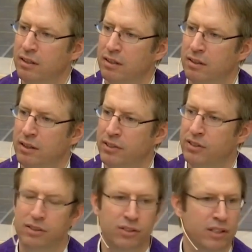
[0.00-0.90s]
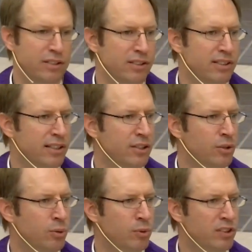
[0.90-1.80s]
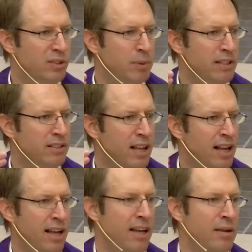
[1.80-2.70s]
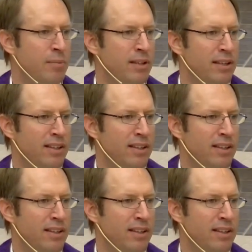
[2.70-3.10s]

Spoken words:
listen to Jesus, that you would spend time